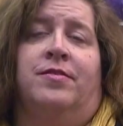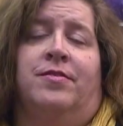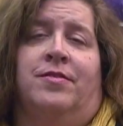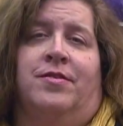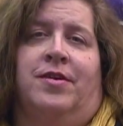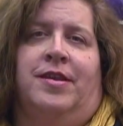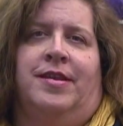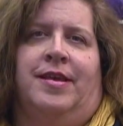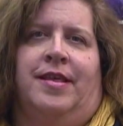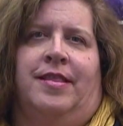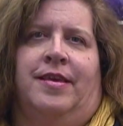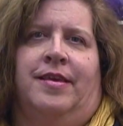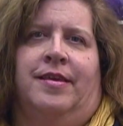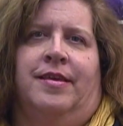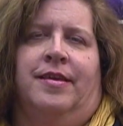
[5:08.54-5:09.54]
do
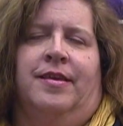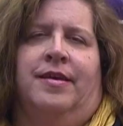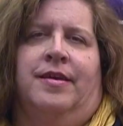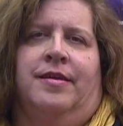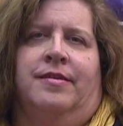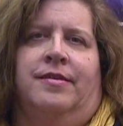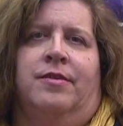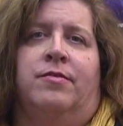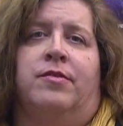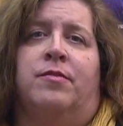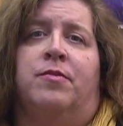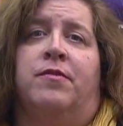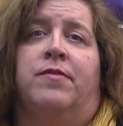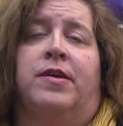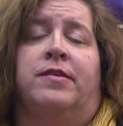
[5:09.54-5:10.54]
storytelling. She was
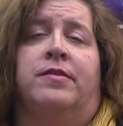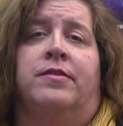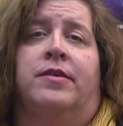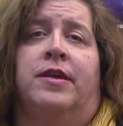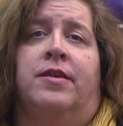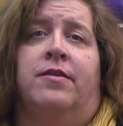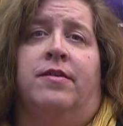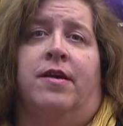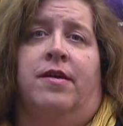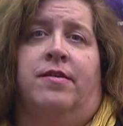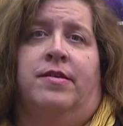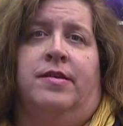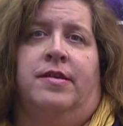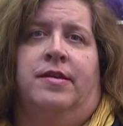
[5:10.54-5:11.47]
a professional kindergarten